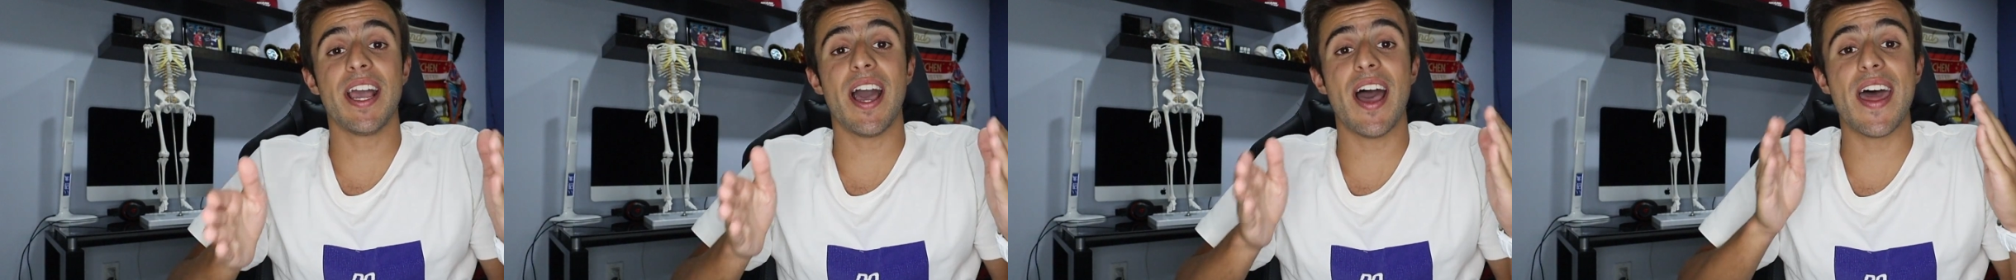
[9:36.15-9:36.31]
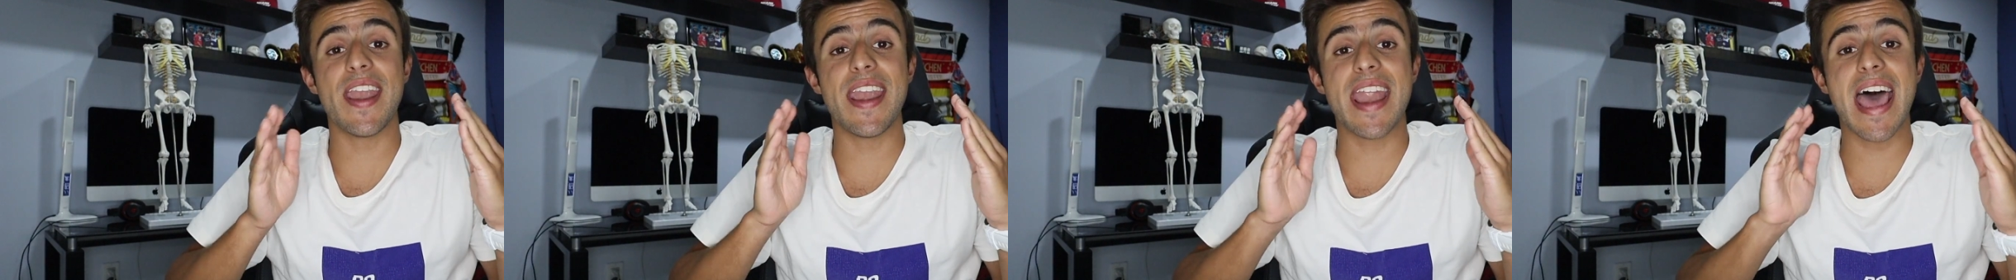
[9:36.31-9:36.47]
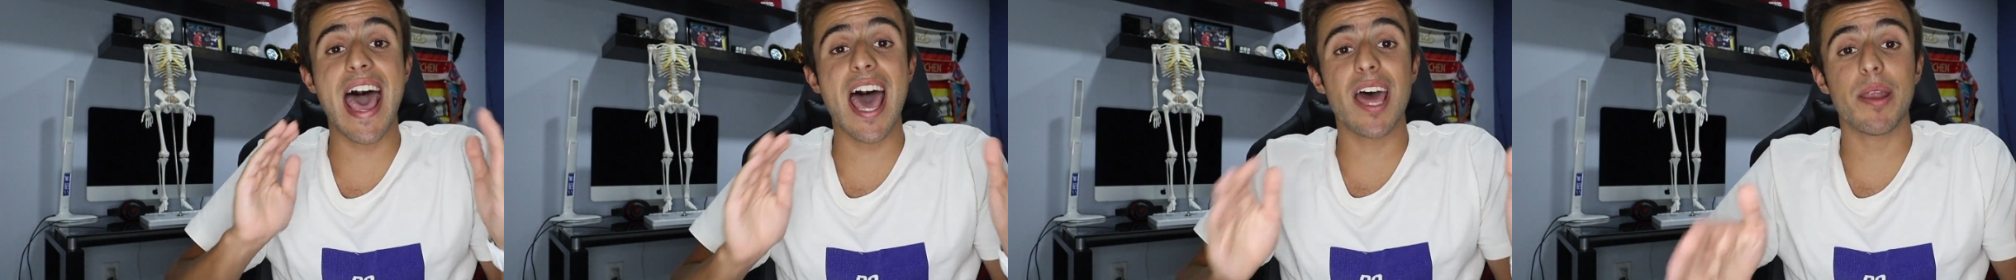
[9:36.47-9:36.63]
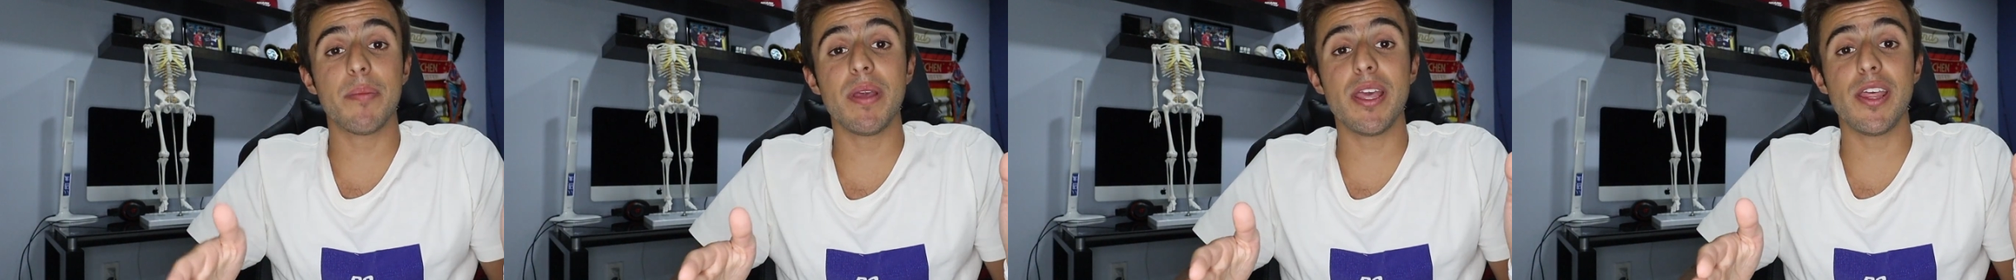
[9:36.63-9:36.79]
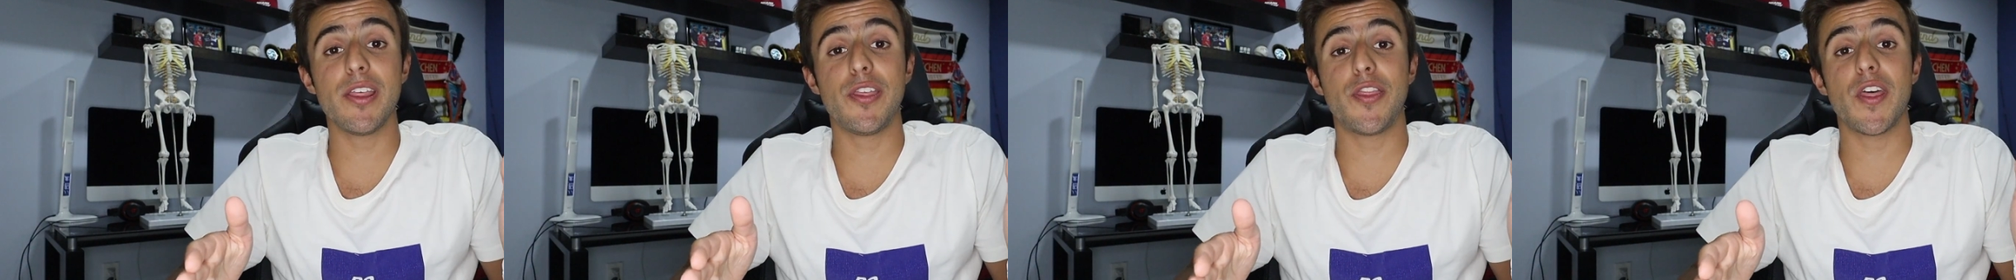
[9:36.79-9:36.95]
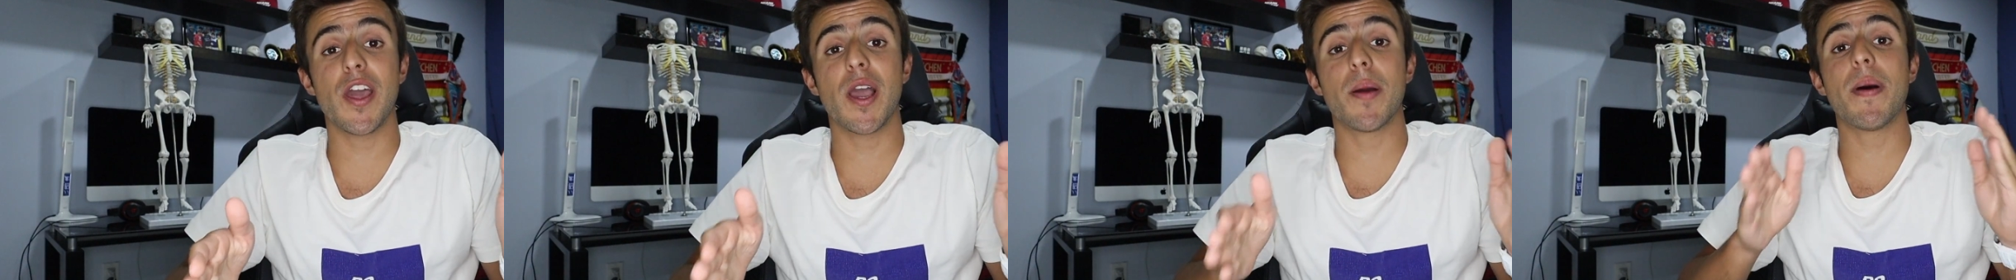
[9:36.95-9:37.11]
anatomy,
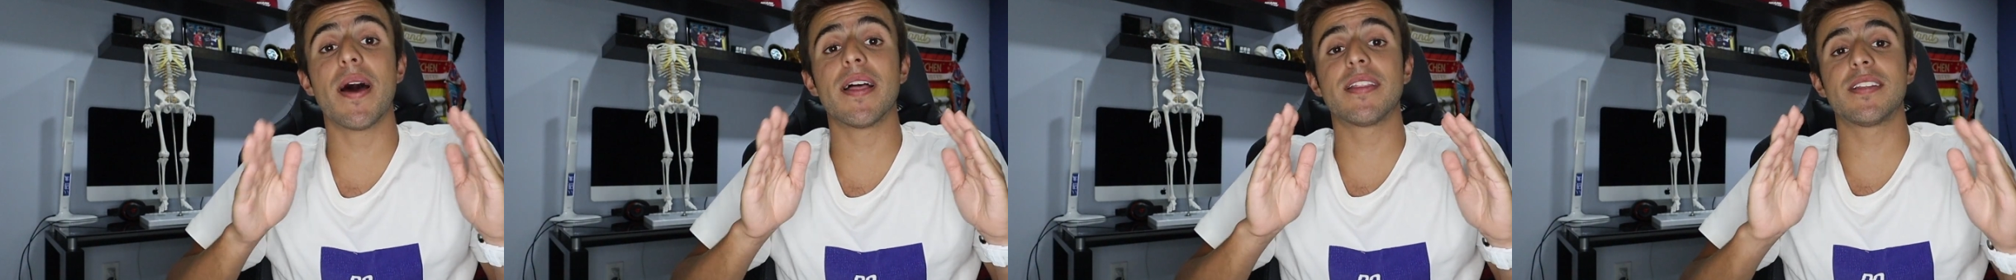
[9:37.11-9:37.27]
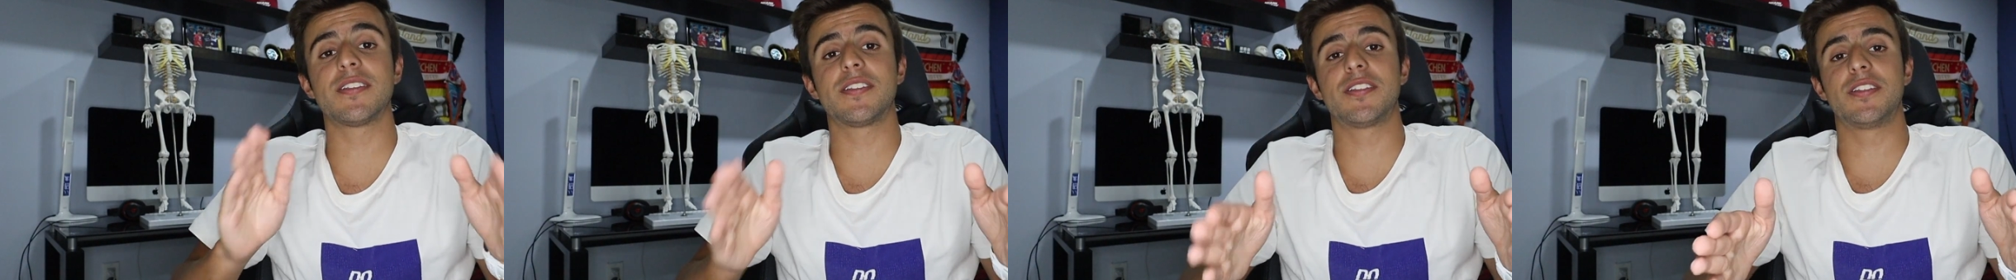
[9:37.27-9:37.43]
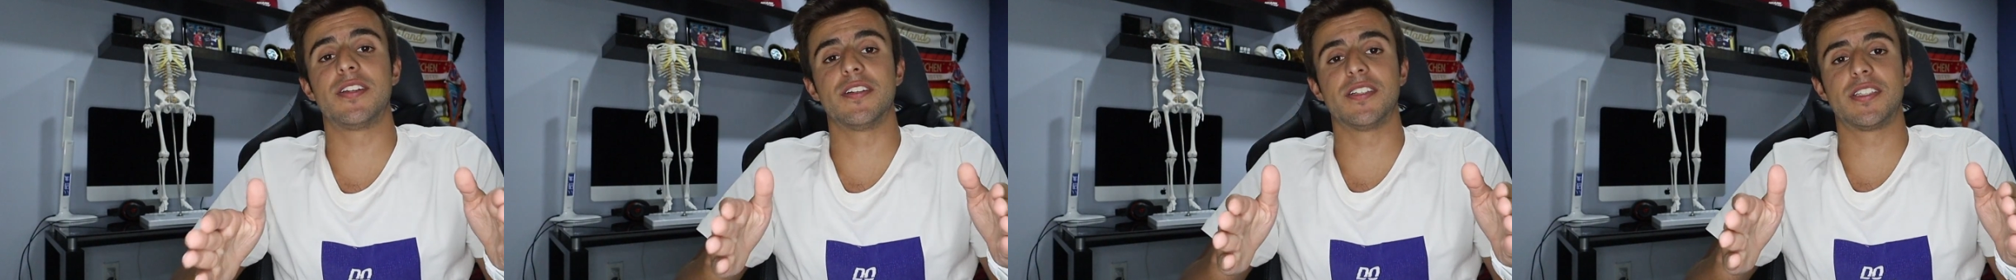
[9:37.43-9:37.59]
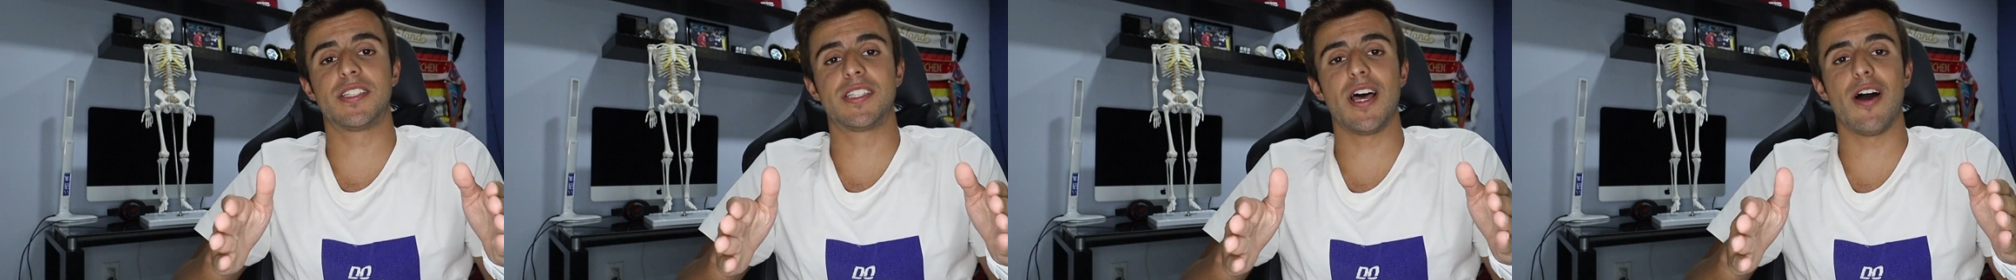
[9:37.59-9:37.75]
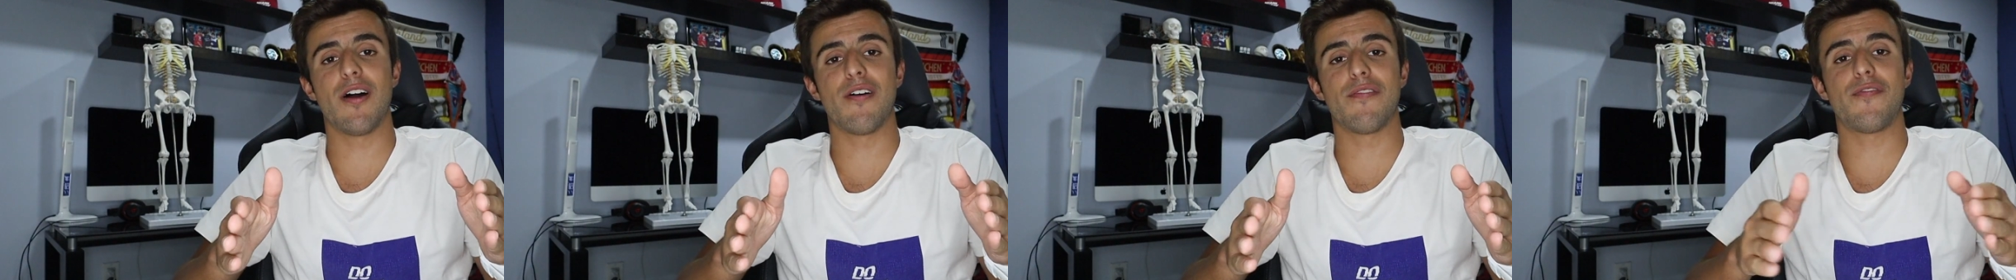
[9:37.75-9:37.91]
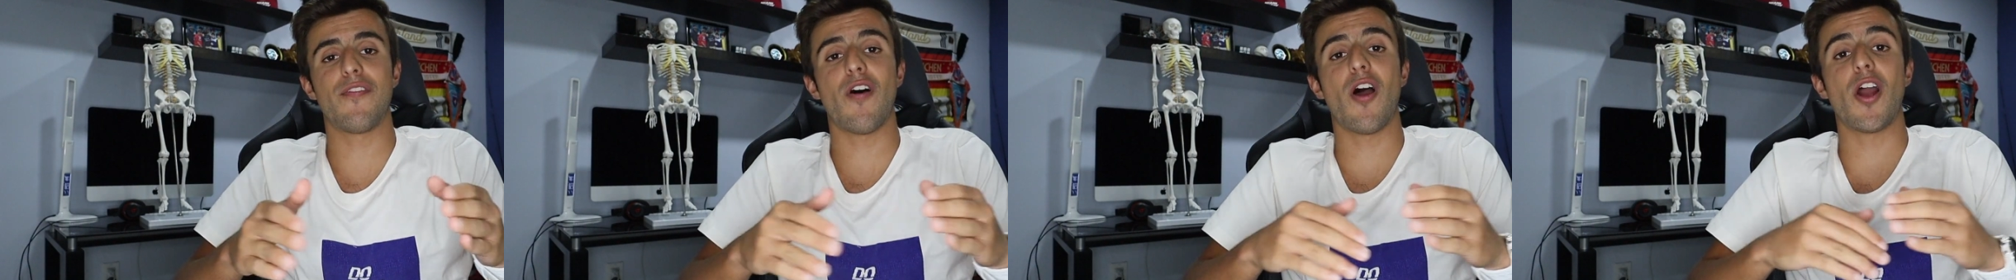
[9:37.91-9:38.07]
think about this to
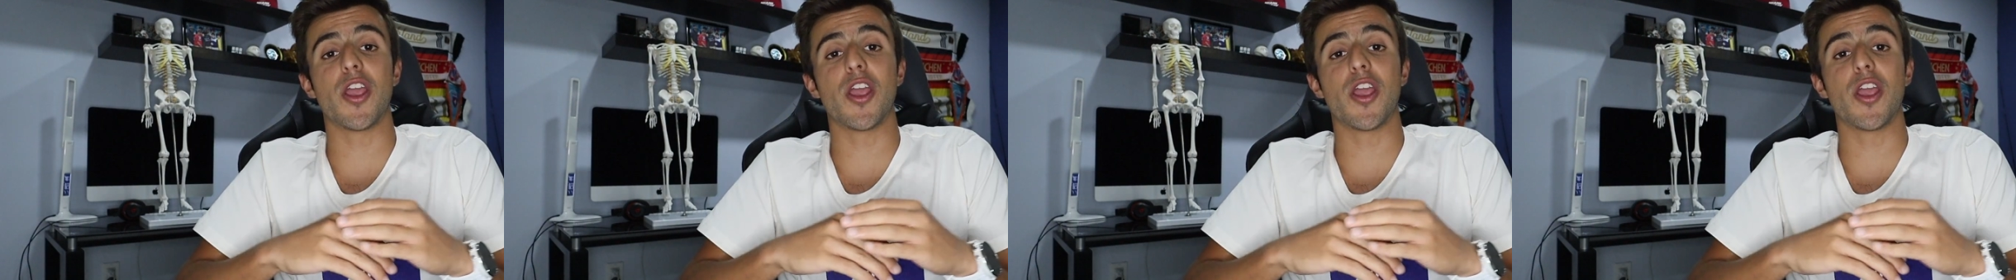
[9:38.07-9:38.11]
yourself.